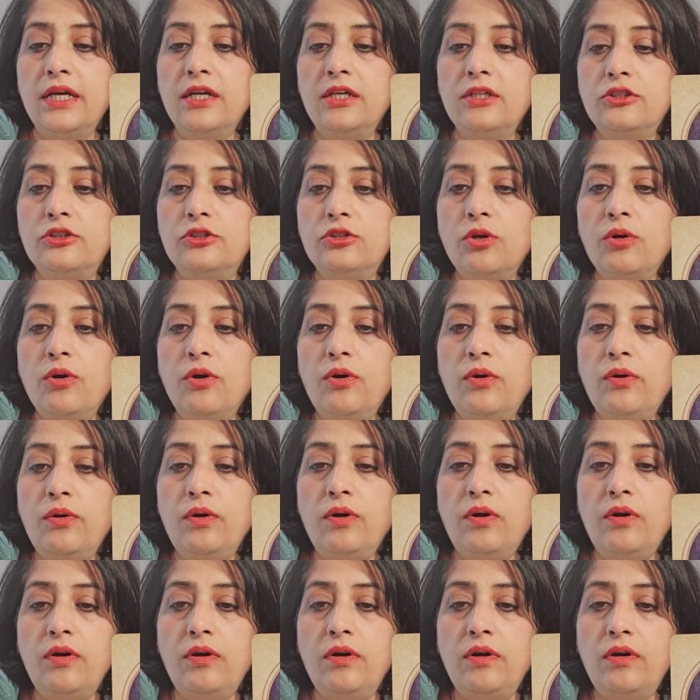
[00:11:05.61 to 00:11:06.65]

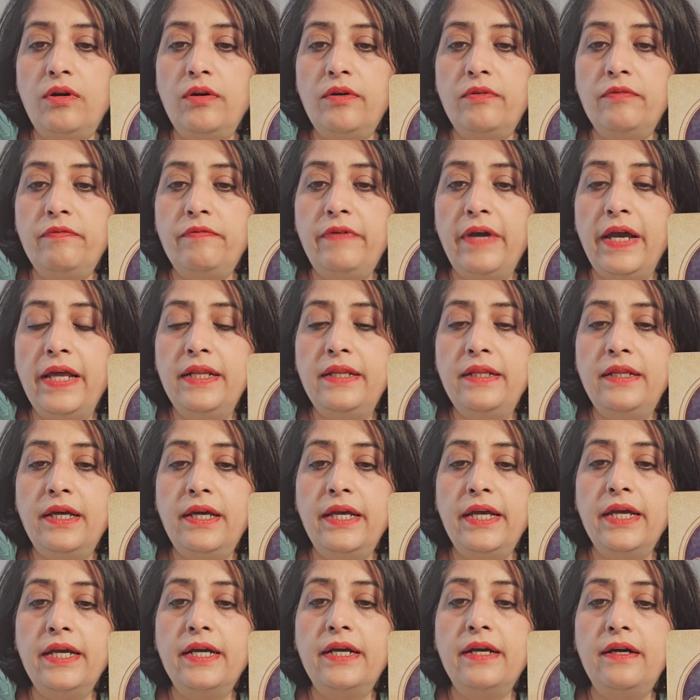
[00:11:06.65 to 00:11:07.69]
So when the
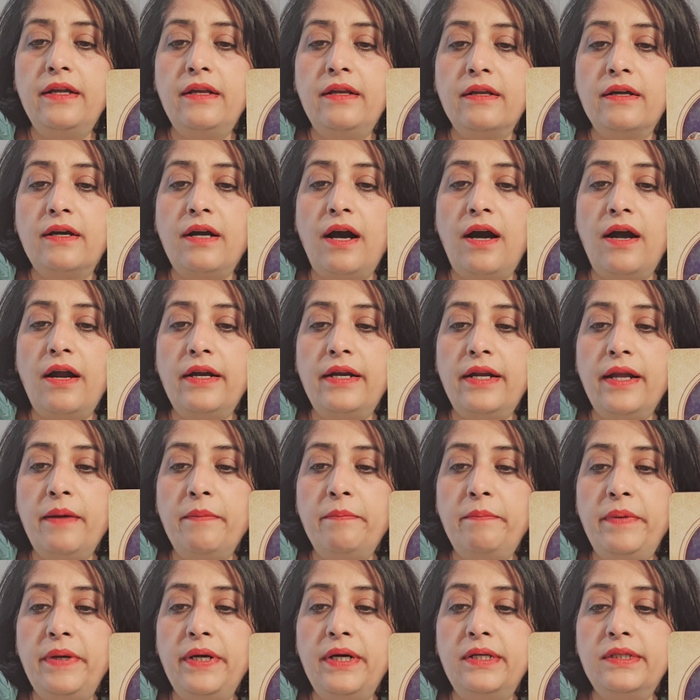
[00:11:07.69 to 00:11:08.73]
Eagle card
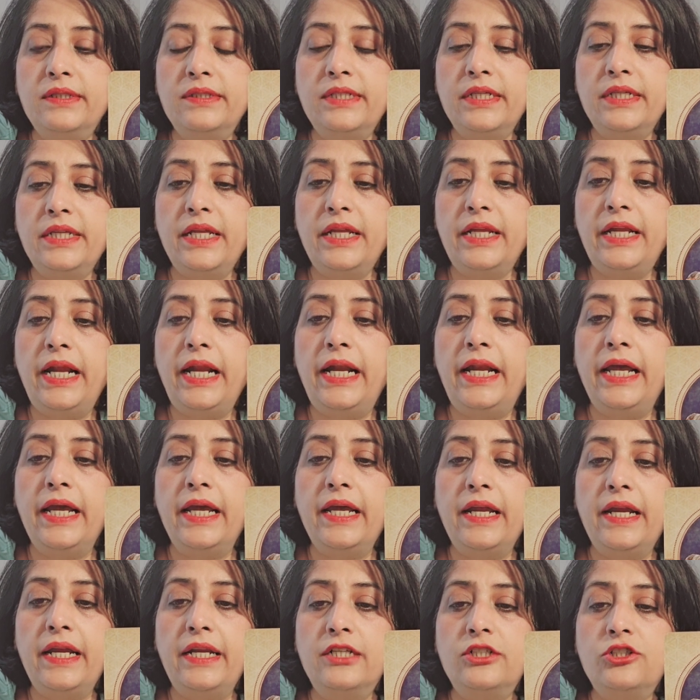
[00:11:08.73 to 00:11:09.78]
appears in a
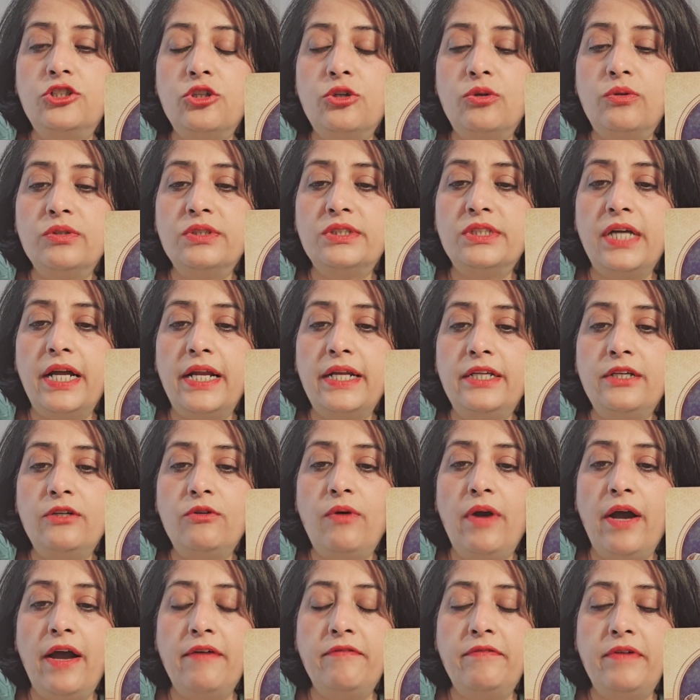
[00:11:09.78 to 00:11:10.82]
reading, it shows that you
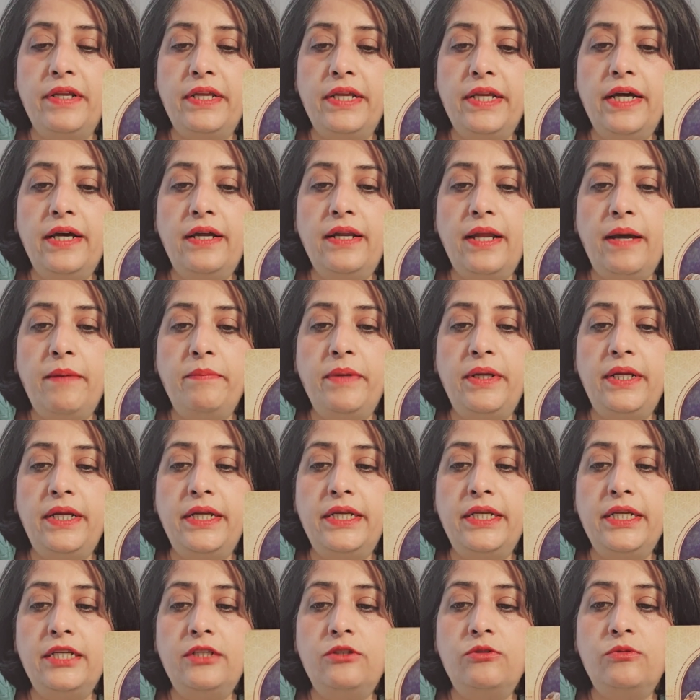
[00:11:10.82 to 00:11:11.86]
have a real
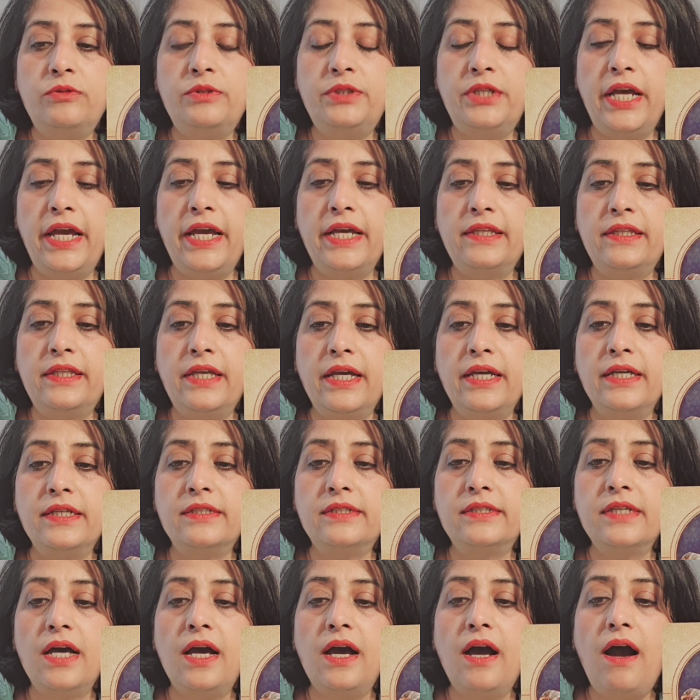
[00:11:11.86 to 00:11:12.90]
ability to take
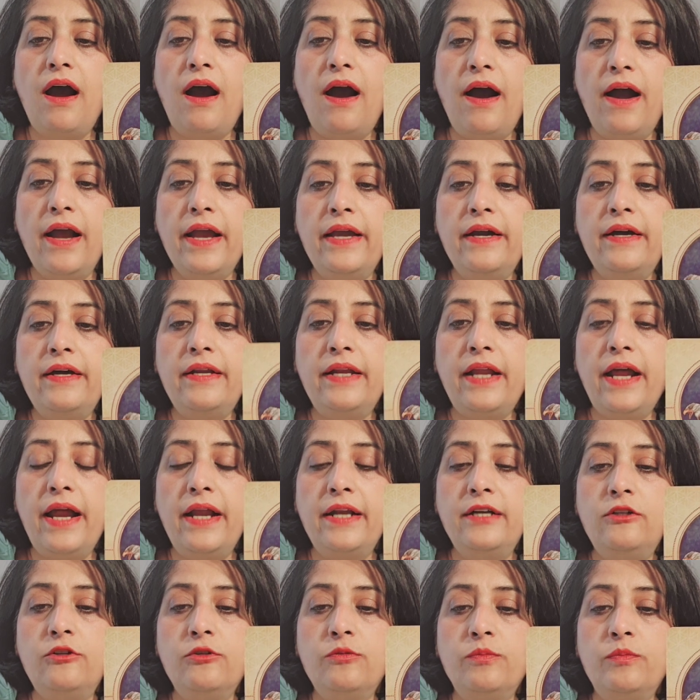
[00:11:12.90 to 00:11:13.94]
things higher
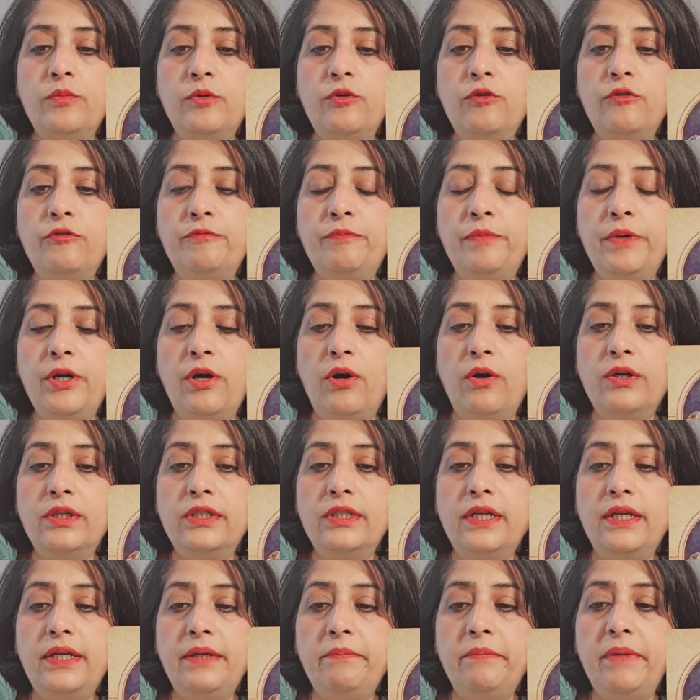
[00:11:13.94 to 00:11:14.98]
and to move beyond
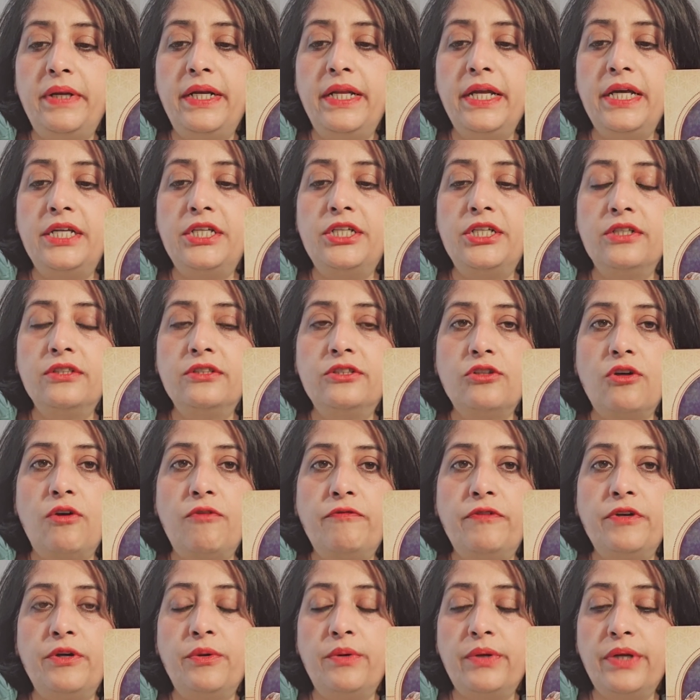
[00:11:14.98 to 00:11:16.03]
the limitations
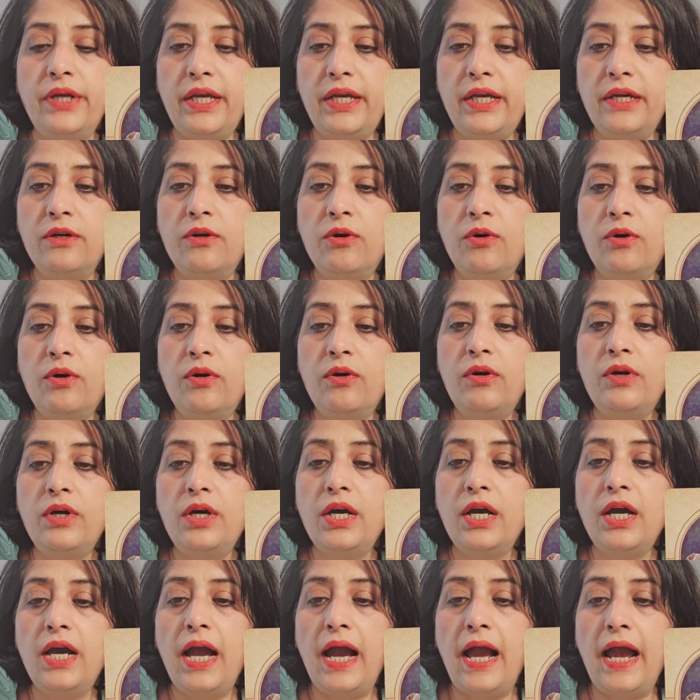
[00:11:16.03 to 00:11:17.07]
of your ego
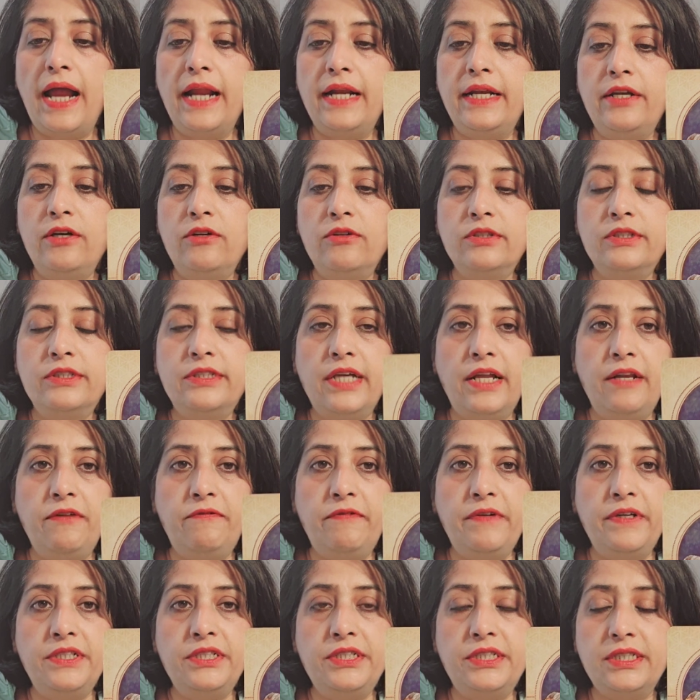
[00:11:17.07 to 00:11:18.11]
and your
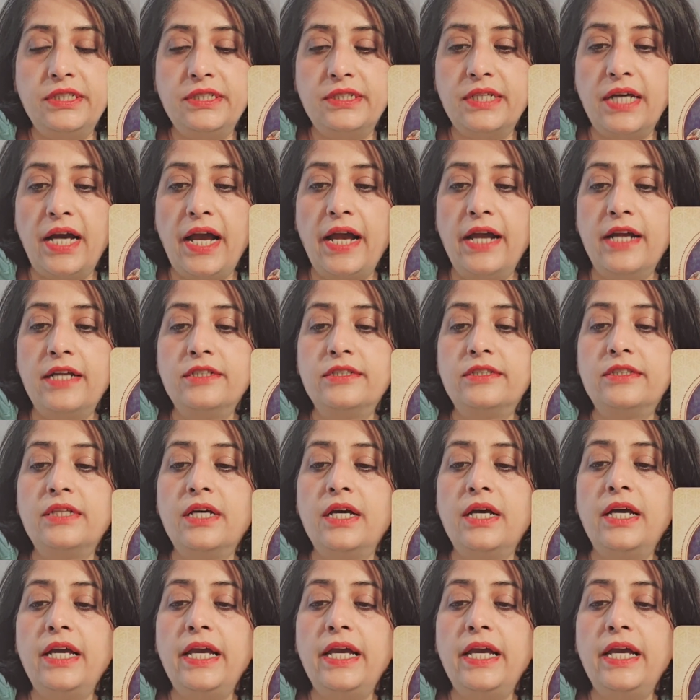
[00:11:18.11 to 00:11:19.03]
selfish desires.